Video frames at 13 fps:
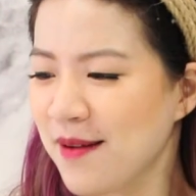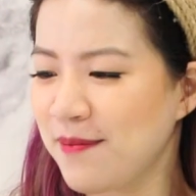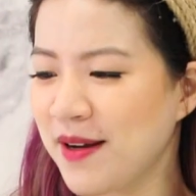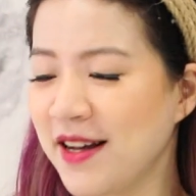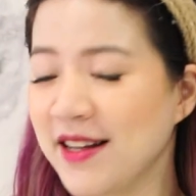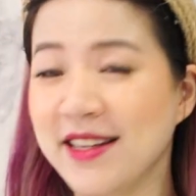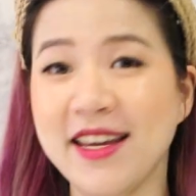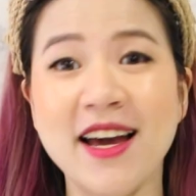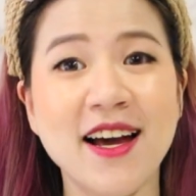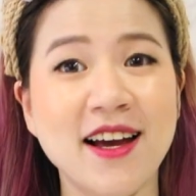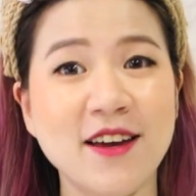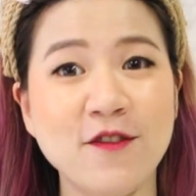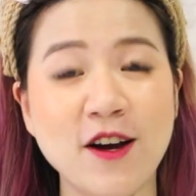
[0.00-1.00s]
But
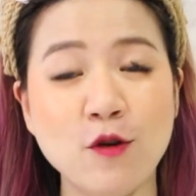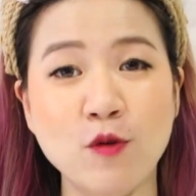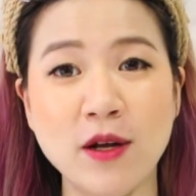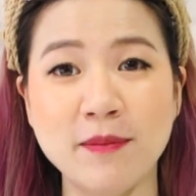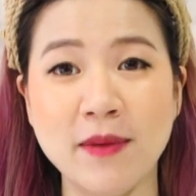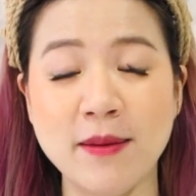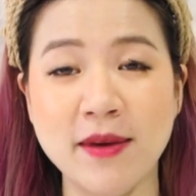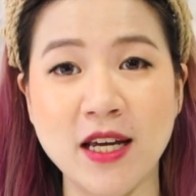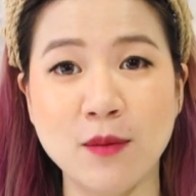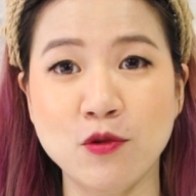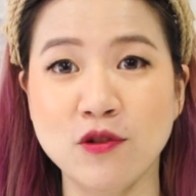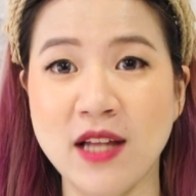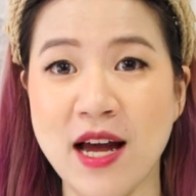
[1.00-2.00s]
yeah, if I want my
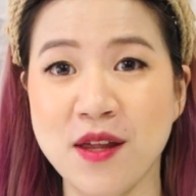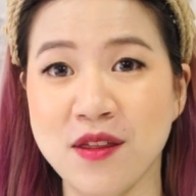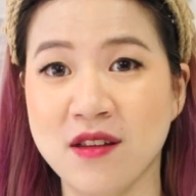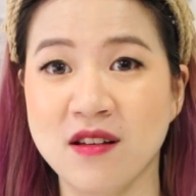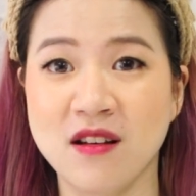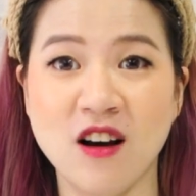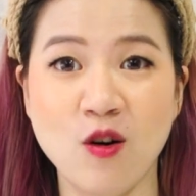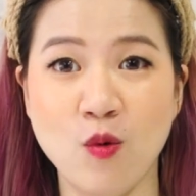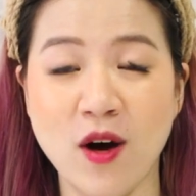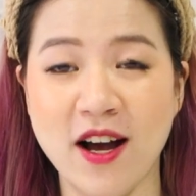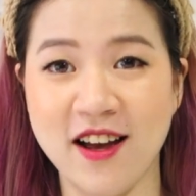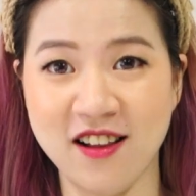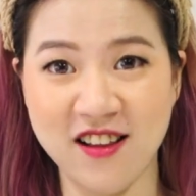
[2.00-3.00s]
makeup to last a
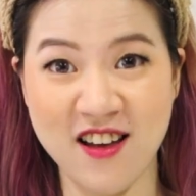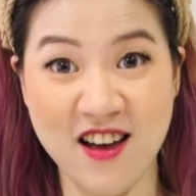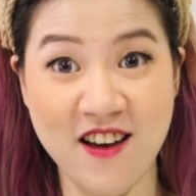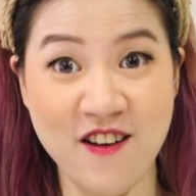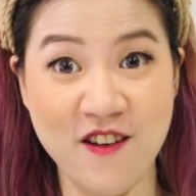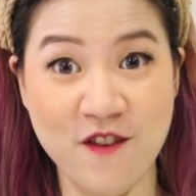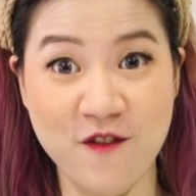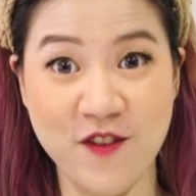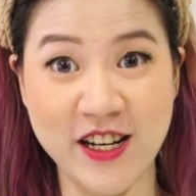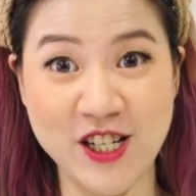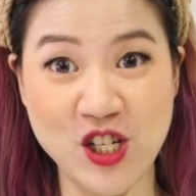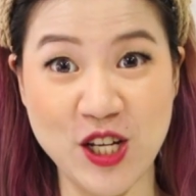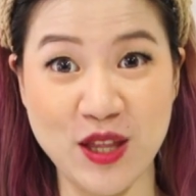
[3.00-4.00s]
while,
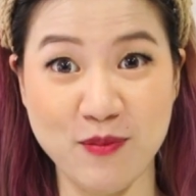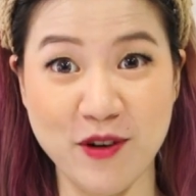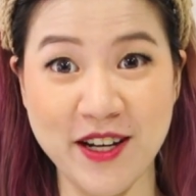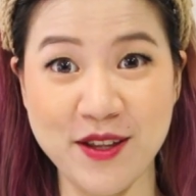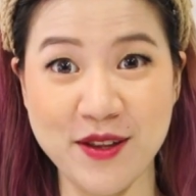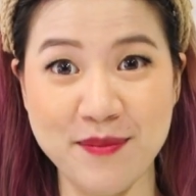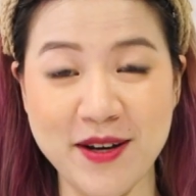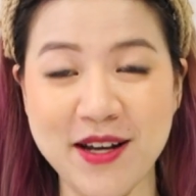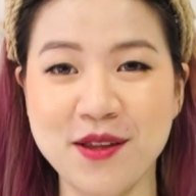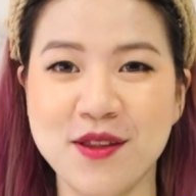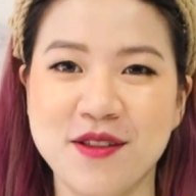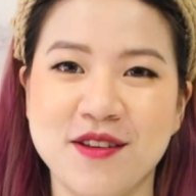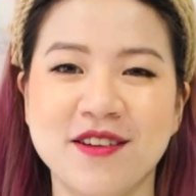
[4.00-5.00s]
finishing spray is a
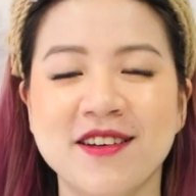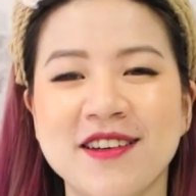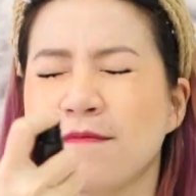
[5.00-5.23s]
must.